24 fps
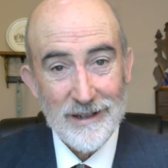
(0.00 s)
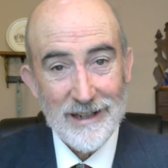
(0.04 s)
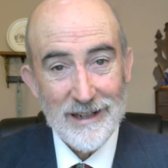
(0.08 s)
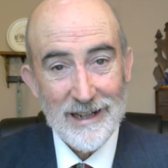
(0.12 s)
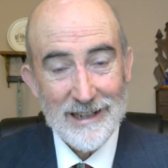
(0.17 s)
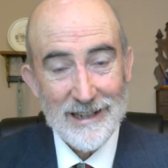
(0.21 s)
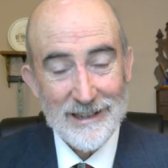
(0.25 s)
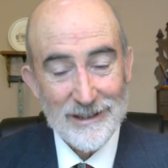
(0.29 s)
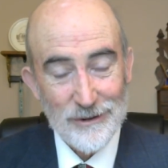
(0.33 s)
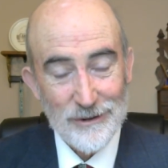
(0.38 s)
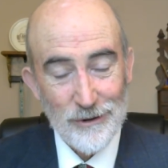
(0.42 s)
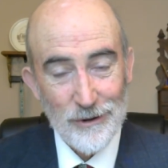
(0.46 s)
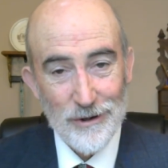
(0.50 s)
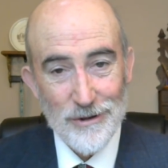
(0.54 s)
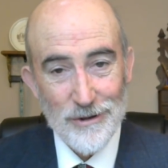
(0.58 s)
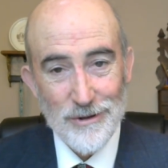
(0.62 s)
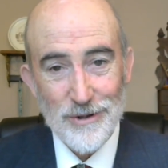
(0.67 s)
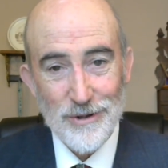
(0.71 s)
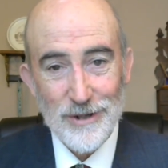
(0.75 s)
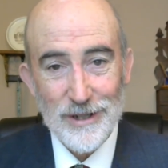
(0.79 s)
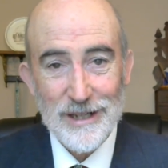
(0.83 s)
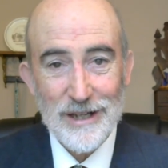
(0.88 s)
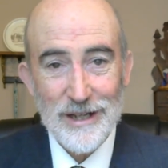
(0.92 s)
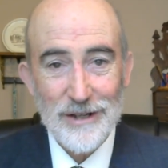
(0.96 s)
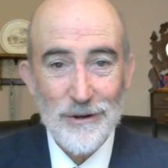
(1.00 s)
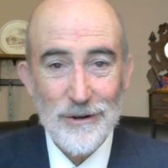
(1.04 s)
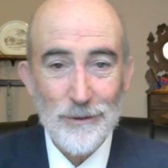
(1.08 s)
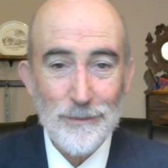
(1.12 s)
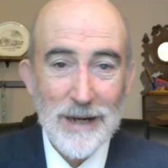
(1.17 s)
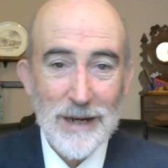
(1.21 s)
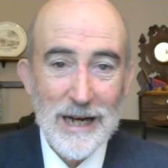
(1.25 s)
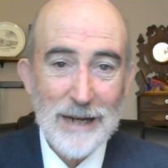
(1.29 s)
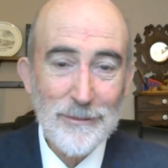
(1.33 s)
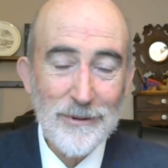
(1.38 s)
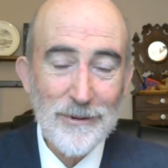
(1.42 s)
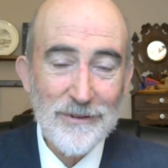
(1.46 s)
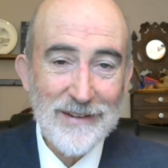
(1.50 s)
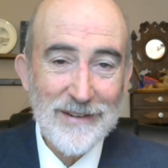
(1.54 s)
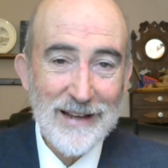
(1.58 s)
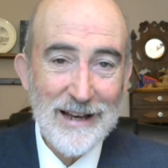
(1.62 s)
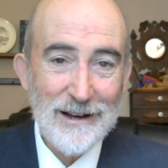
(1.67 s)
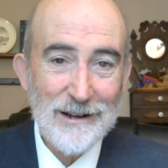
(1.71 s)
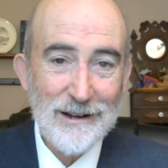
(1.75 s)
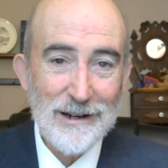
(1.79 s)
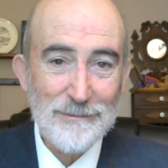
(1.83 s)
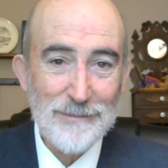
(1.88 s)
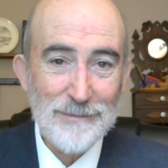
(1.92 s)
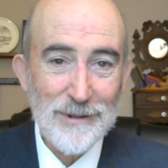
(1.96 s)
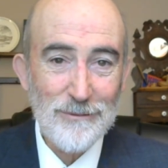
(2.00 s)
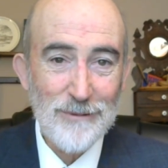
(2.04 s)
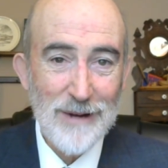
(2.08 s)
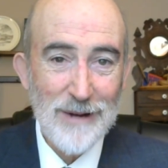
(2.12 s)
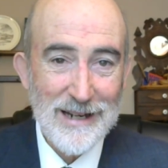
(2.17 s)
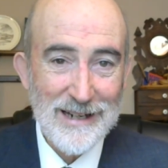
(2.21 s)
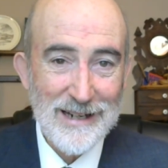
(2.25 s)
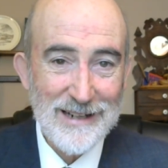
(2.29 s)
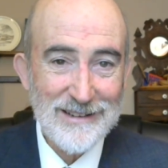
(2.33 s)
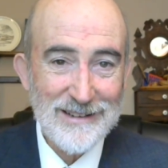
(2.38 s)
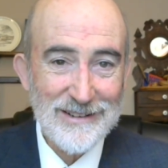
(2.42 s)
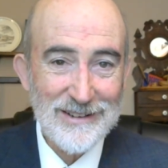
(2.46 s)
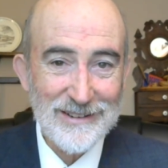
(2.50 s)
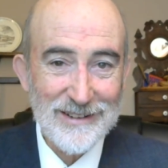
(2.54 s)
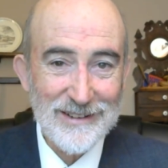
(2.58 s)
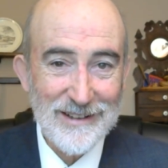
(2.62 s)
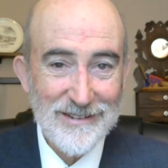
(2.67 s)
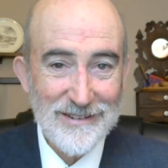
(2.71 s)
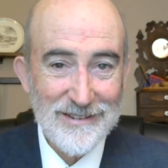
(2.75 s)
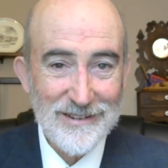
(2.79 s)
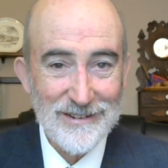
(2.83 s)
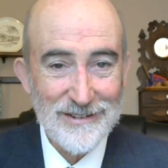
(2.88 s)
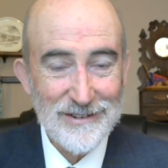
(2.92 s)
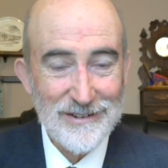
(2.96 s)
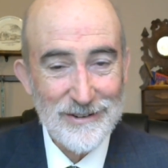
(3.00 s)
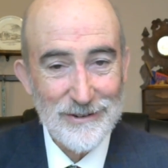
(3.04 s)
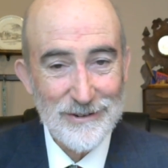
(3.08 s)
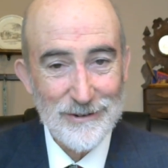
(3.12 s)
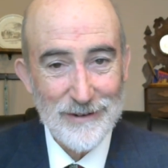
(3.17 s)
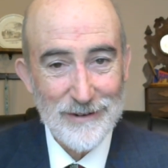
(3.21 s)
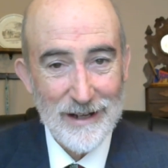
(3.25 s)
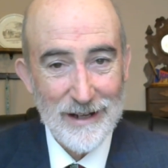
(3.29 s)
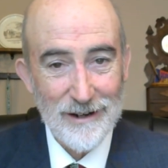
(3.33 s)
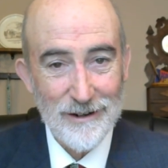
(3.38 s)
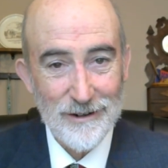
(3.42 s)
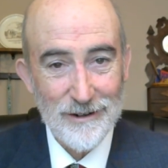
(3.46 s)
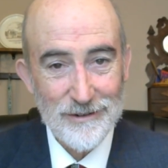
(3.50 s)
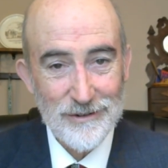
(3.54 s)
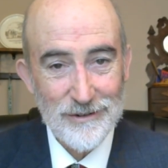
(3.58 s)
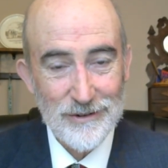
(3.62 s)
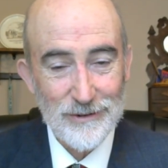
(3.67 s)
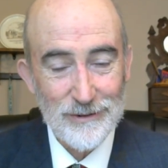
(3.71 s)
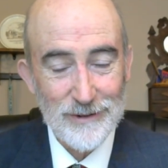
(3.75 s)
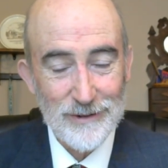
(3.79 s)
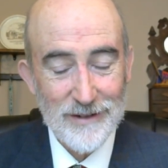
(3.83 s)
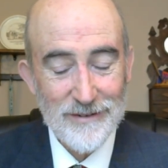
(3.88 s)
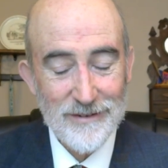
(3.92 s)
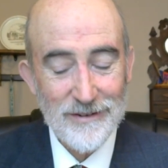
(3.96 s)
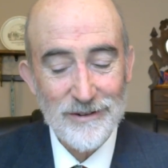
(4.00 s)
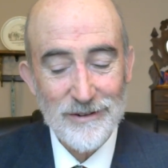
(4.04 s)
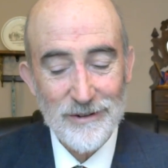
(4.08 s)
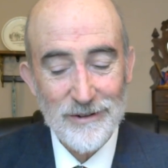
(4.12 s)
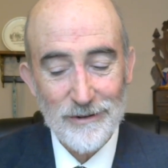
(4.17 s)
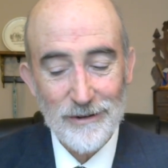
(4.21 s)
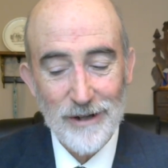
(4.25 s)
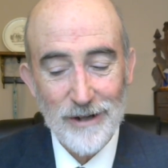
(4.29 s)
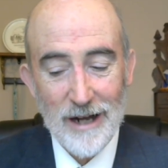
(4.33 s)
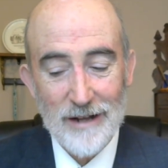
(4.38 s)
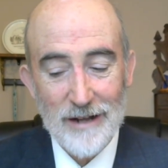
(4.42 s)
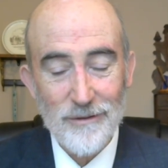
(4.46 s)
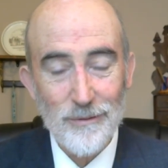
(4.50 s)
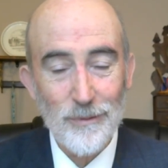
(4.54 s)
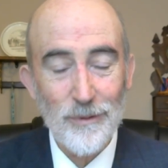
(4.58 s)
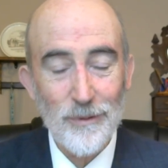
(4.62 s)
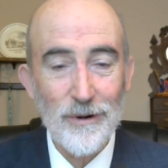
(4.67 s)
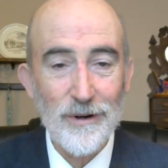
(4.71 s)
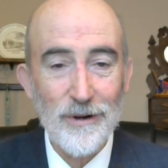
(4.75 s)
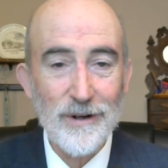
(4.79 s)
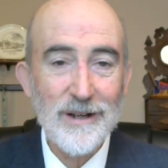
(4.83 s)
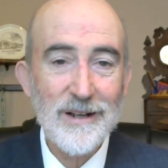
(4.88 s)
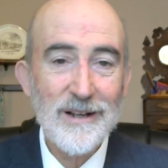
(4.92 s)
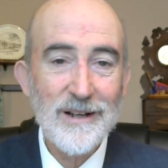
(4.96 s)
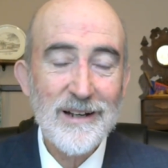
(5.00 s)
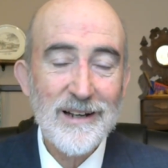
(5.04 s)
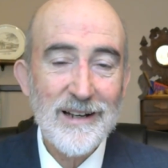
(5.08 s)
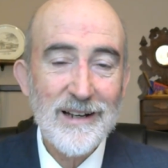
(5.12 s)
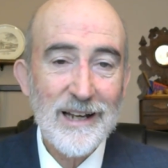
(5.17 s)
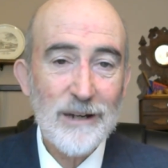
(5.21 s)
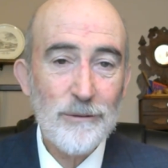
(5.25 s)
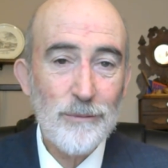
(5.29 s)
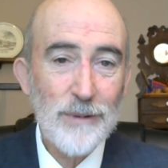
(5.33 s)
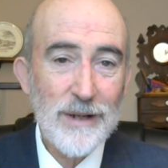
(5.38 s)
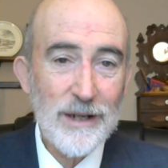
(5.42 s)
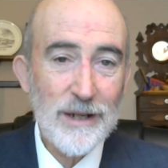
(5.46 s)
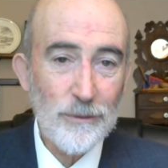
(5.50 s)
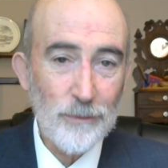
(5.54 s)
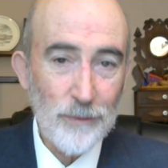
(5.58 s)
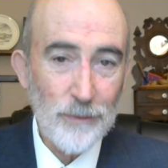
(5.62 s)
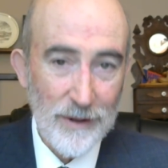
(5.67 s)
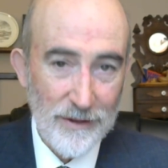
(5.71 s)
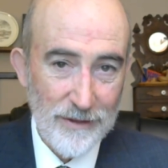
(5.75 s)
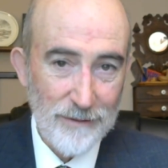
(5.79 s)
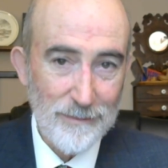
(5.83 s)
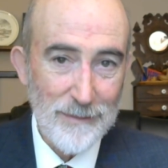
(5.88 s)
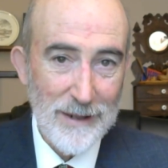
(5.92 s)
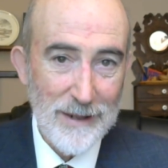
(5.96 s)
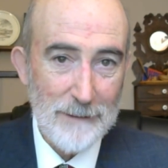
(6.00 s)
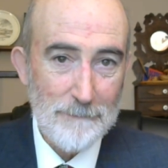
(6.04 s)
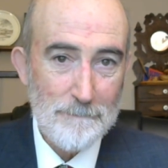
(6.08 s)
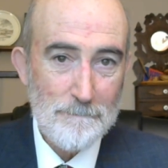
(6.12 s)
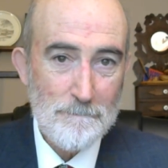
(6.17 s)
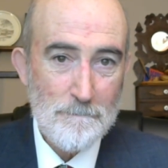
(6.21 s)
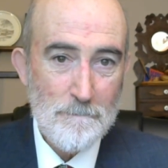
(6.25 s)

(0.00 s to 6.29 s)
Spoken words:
I encourage you to get your Bibles out and be ready to listen to God's Word and read it with me.